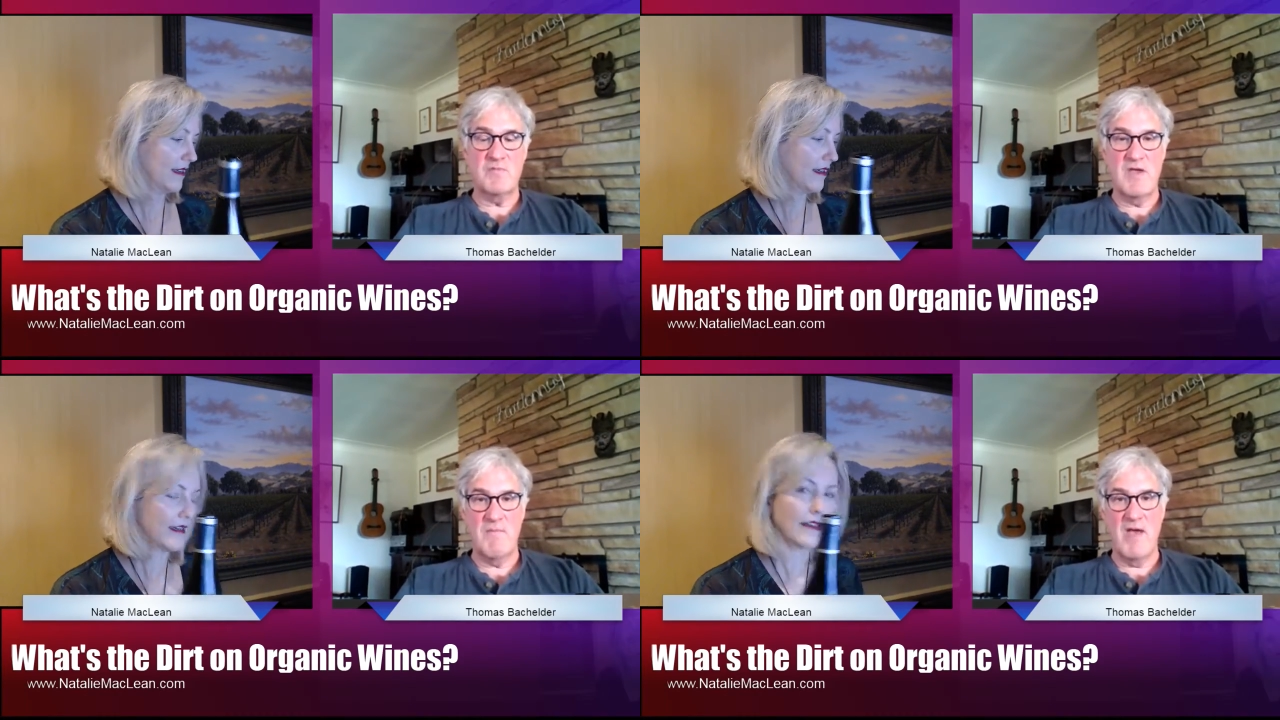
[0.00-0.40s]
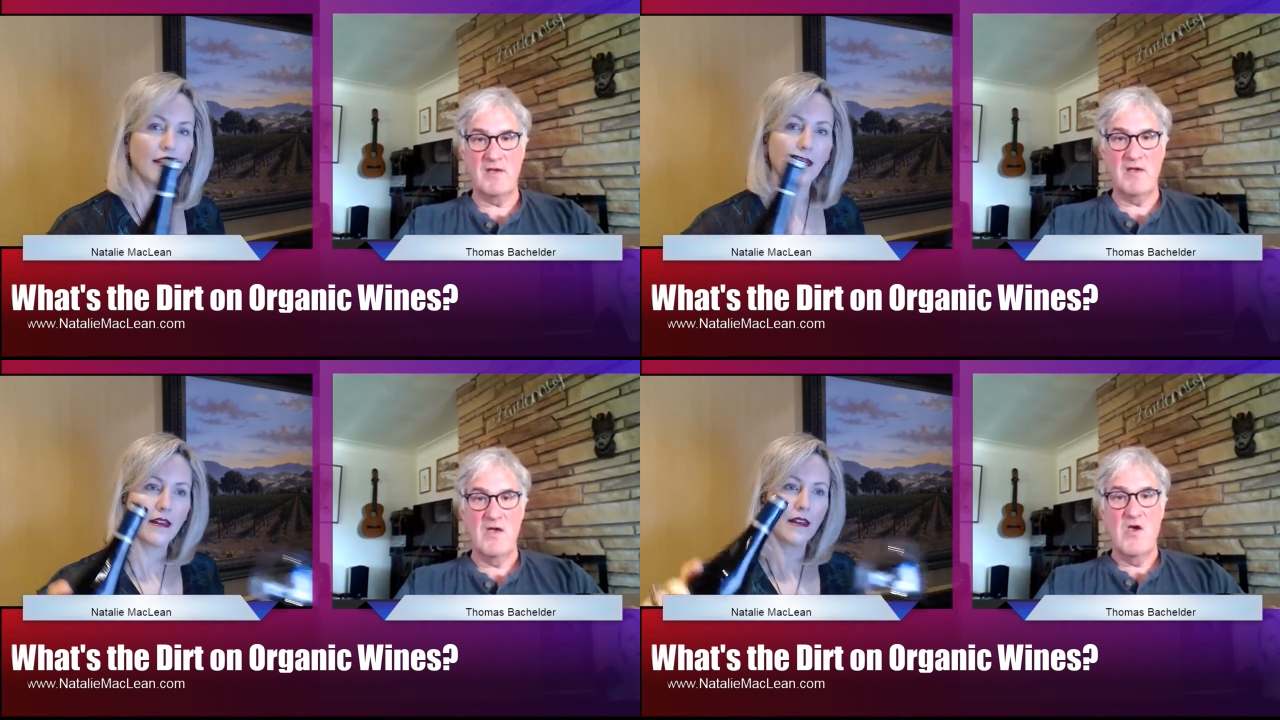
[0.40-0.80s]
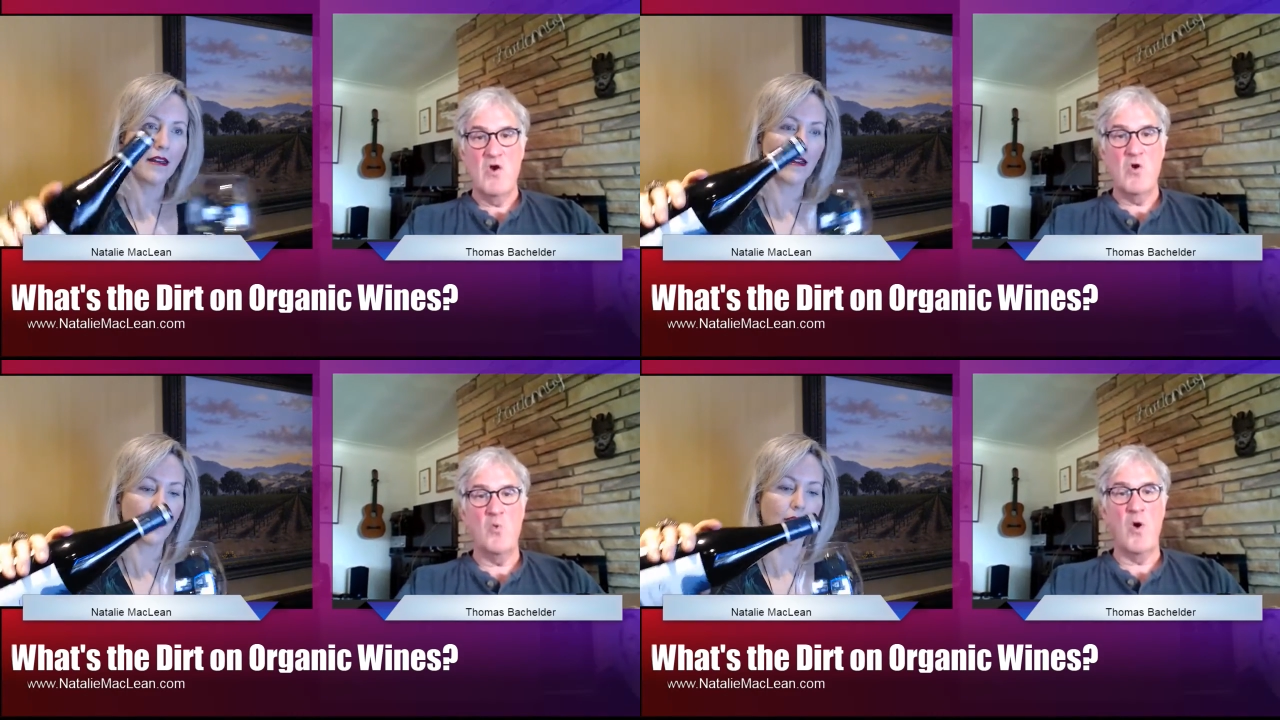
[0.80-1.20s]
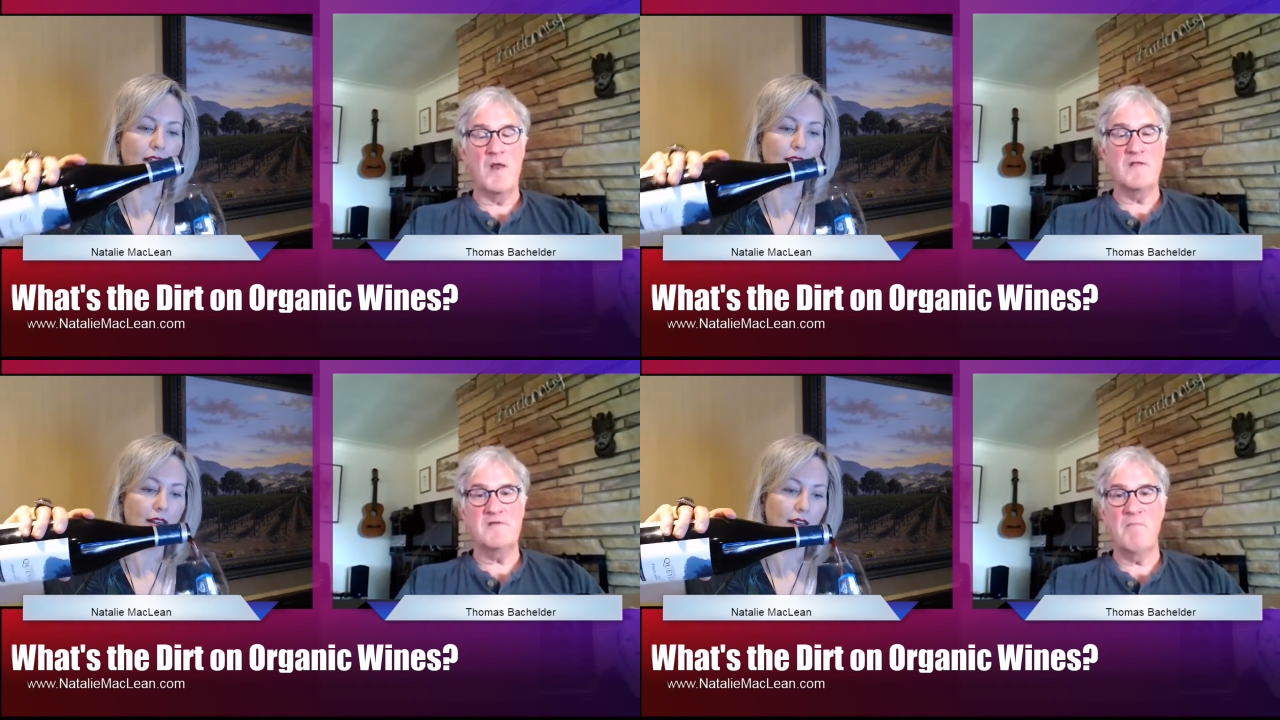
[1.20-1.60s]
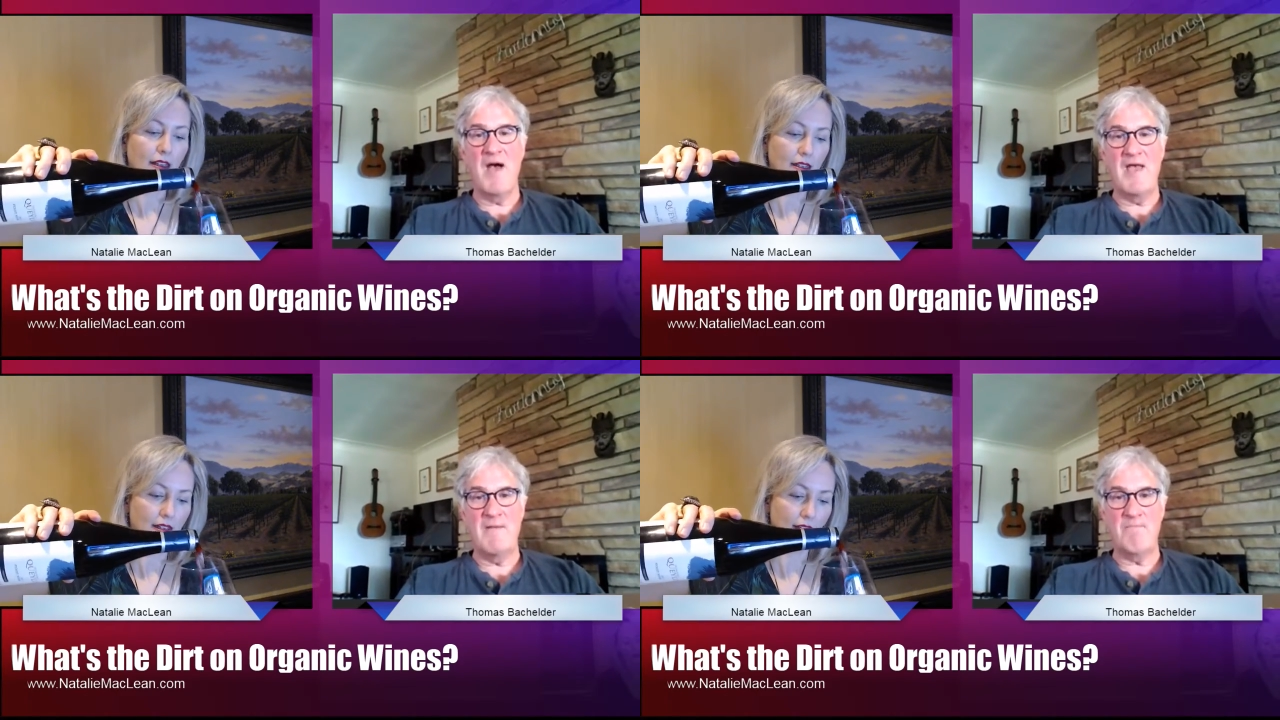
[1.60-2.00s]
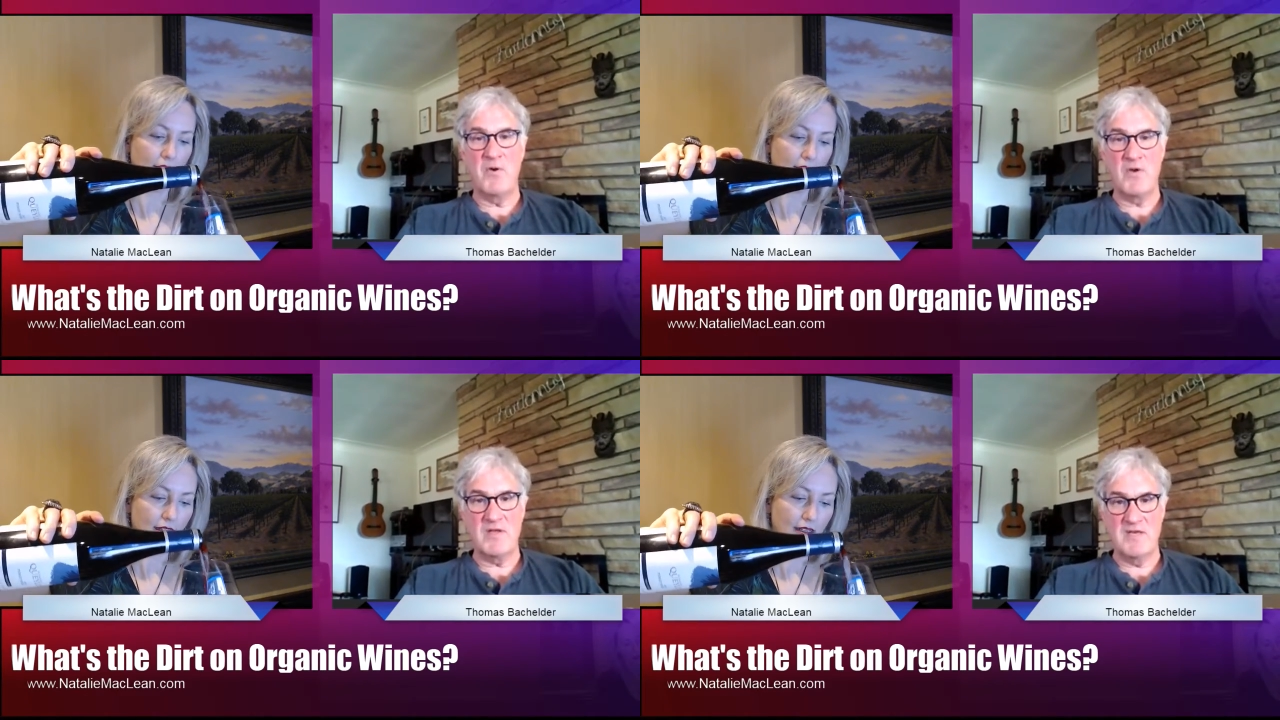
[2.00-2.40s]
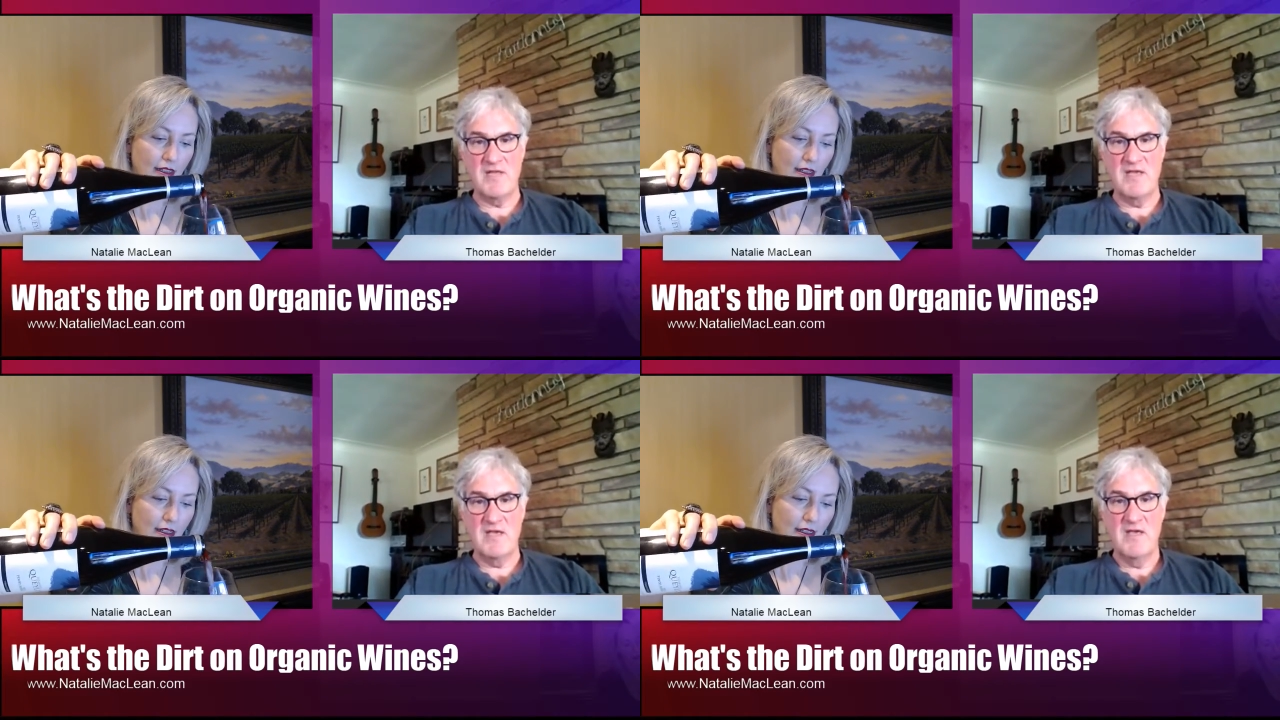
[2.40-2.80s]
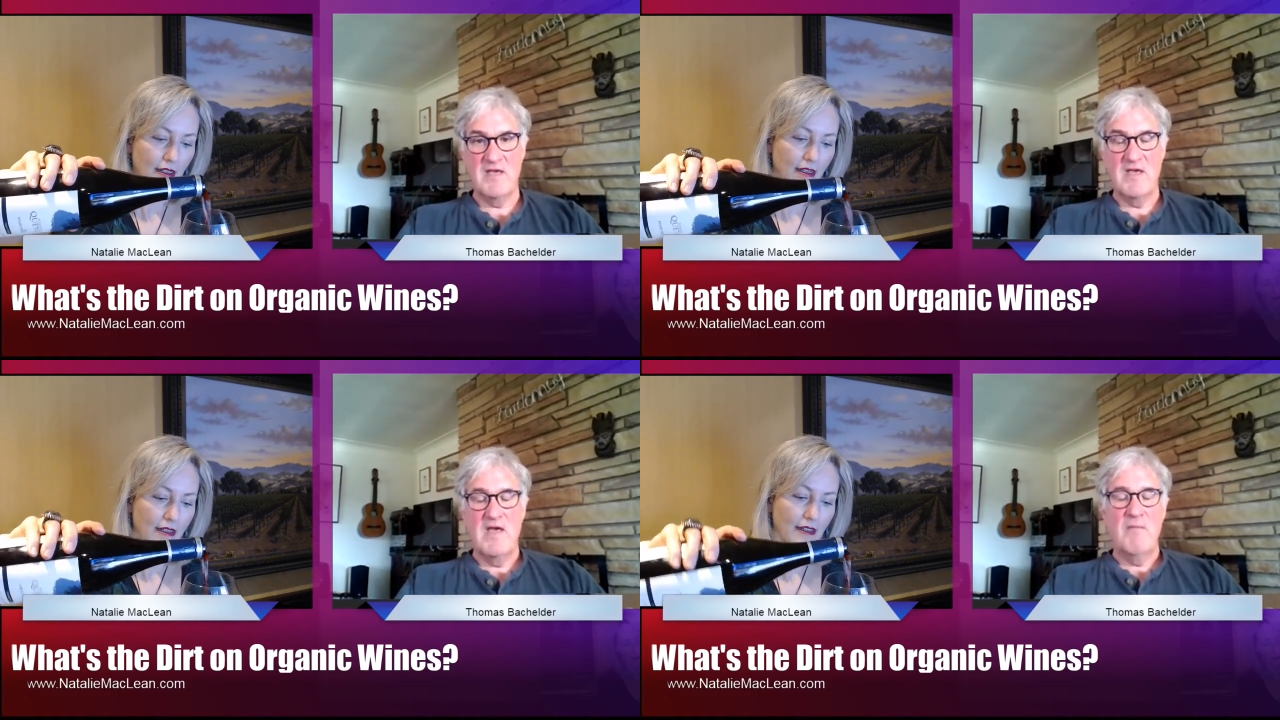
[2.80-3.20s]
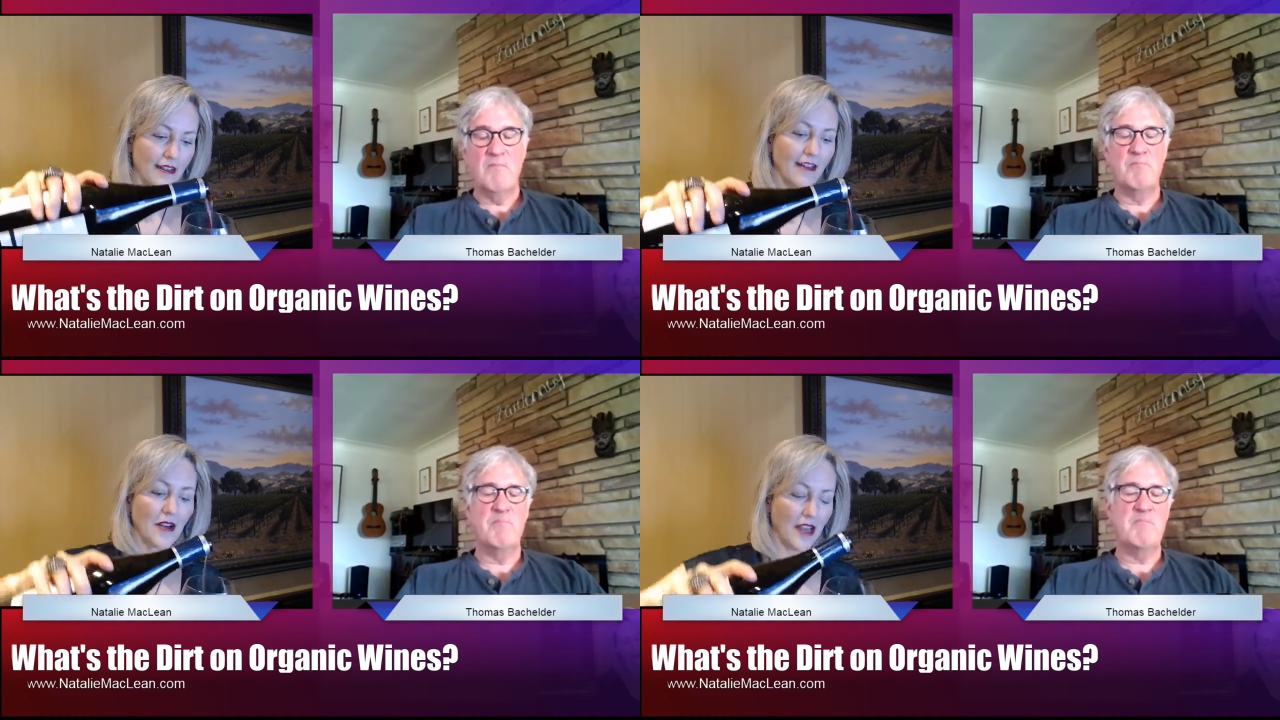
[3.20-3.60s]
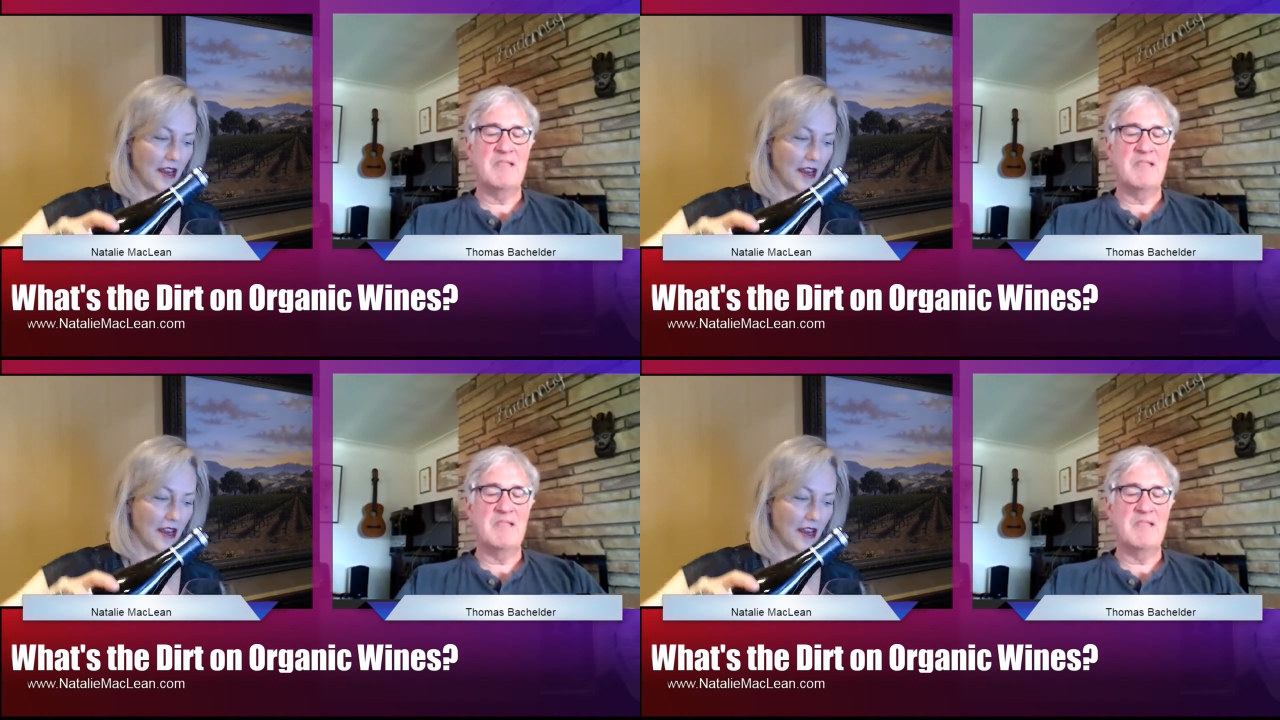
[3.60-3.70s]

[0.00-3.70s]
Speaker 1: from Quebec okay. who wanted to buy in Burgundy okay.